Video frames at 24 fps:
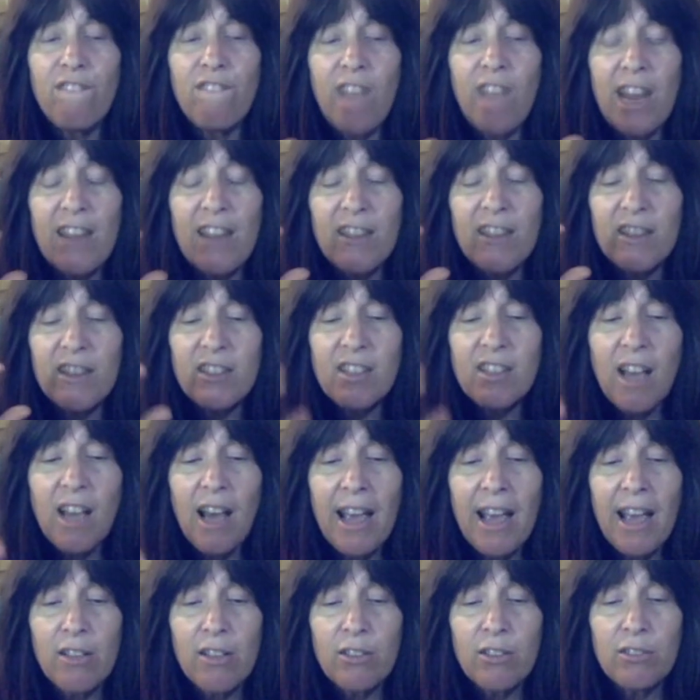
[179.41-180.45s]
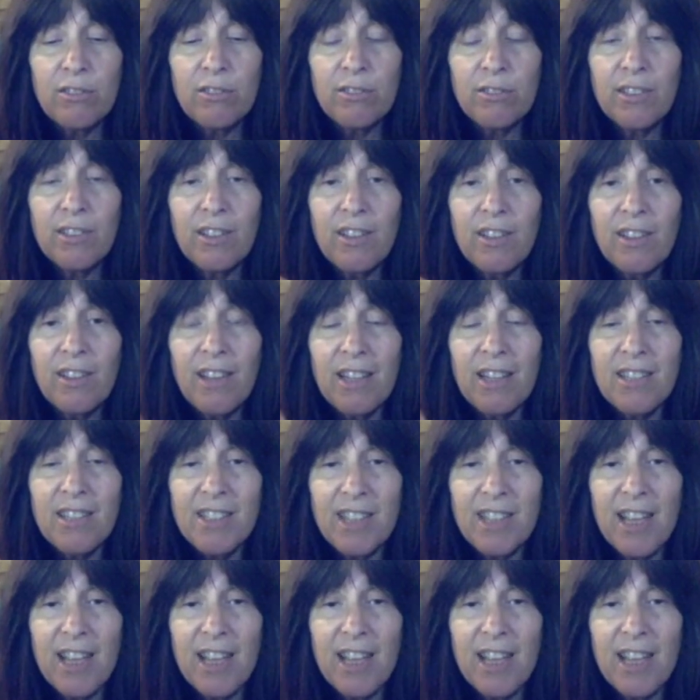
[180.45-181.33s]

find the dial that